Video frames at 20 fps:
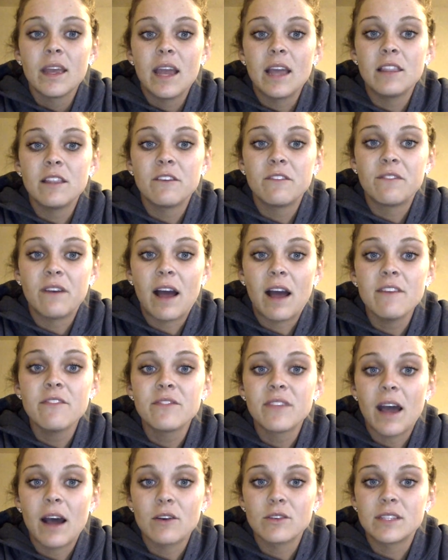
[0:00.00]
In the
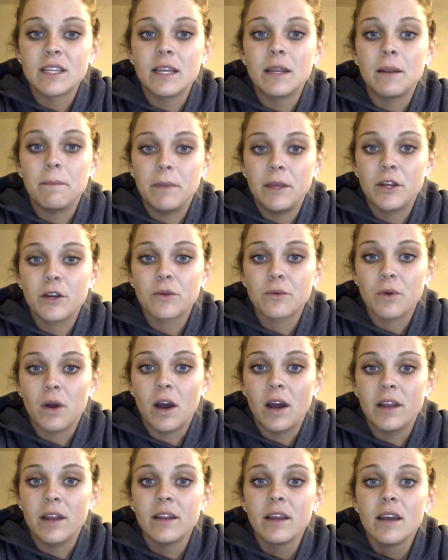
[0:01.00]
5,000 meter
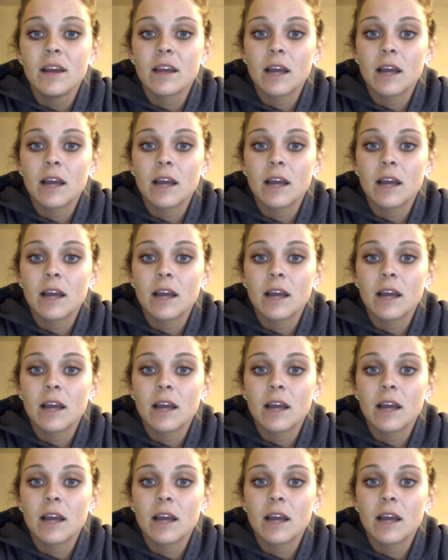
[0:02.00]
run,